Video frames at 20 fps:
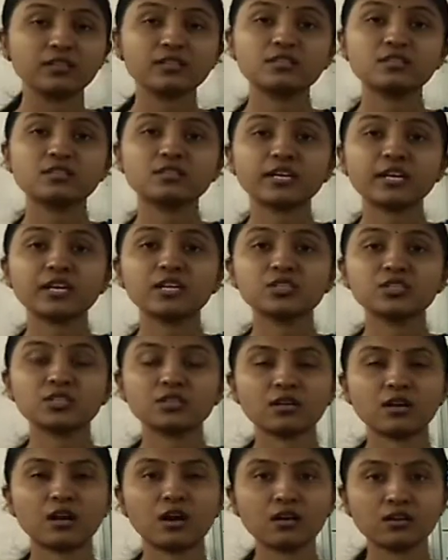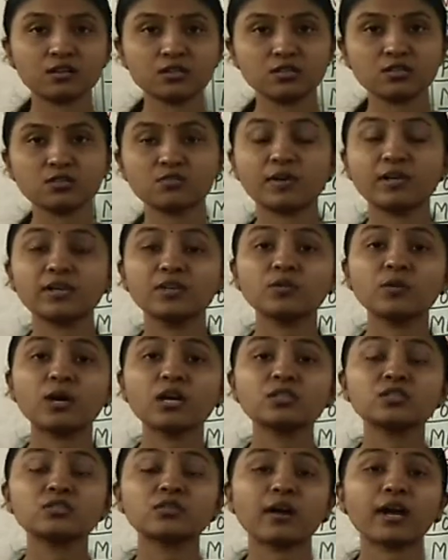stage occurs when you
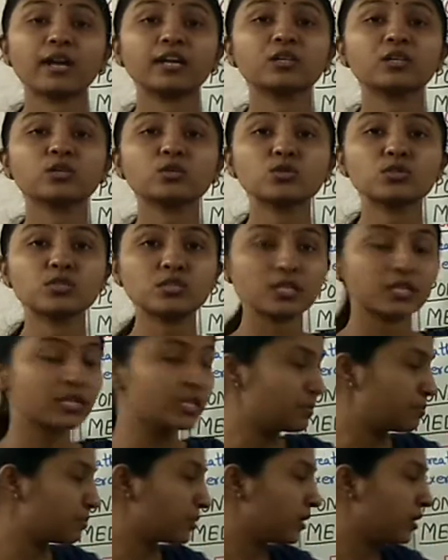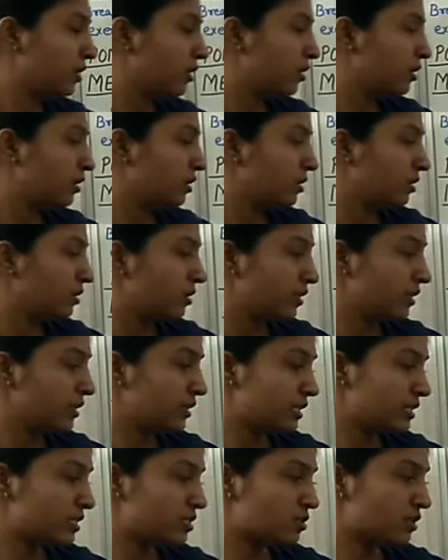are trying to sleep. In
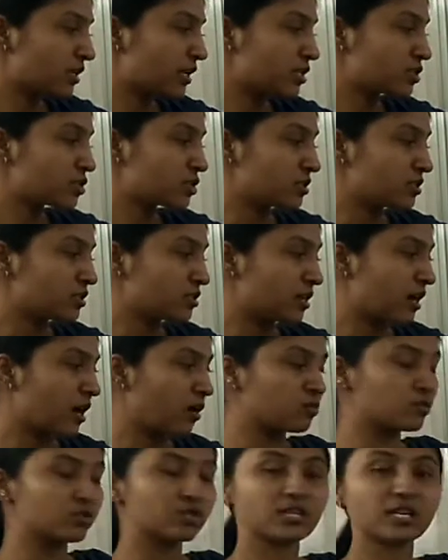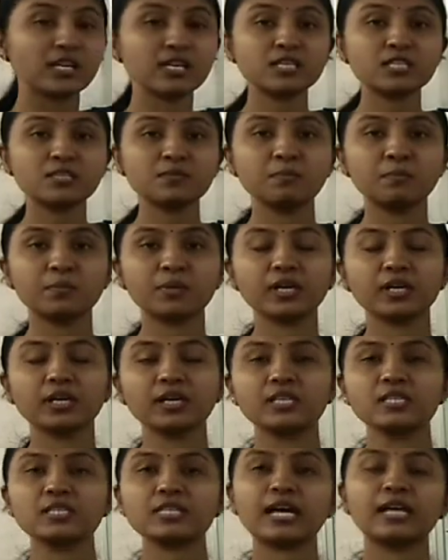this stage drowsiness
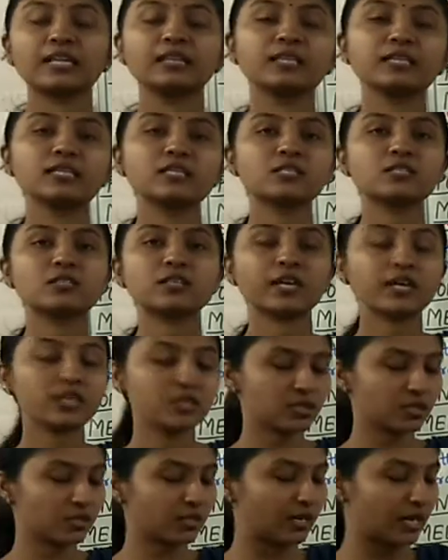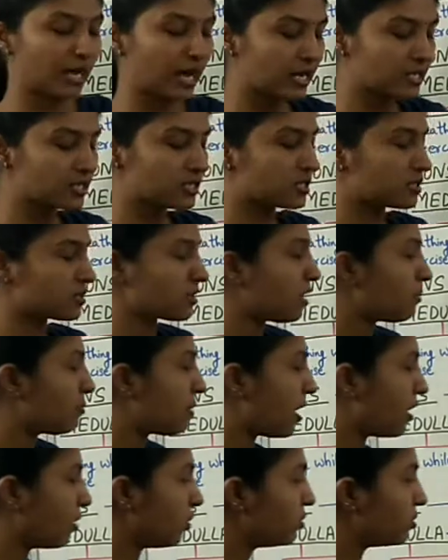begins and this stage lasts
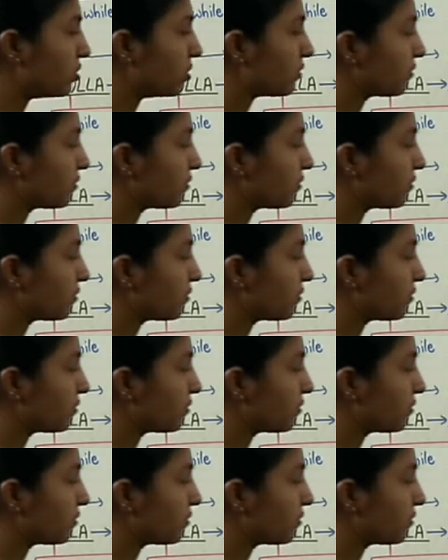about